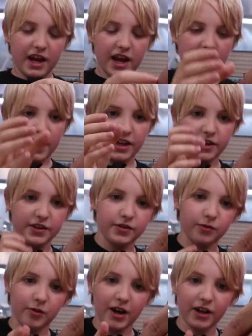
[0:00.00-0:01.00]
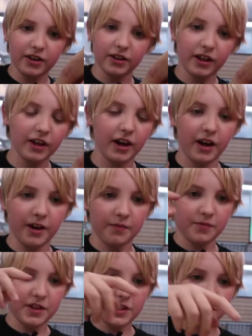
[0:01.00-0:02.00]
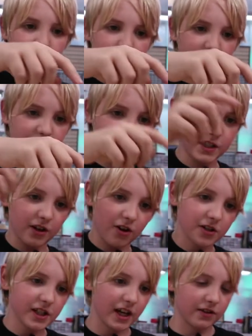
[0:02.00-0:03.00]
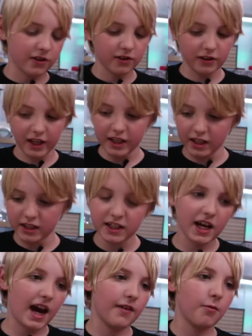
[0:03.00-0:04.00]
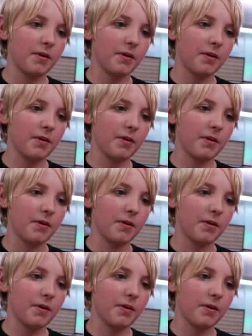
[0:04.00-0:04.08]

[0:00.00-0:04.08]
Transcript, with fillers: And while um, these two pieces are together like this, have a